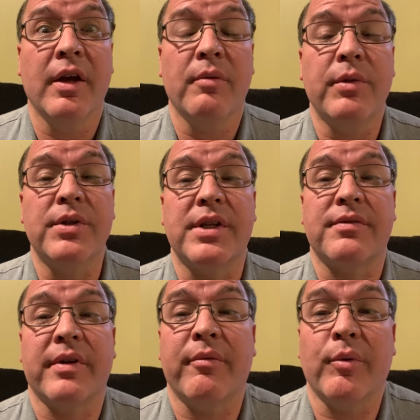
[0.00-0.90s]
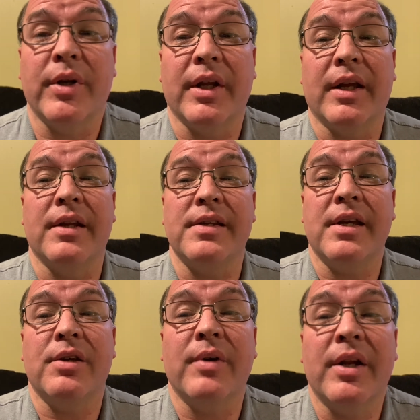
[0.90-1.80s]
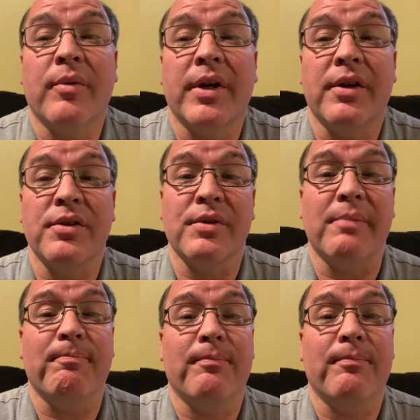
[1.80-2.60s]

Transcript: Music is for everyone and it can take you anywhere you can dream.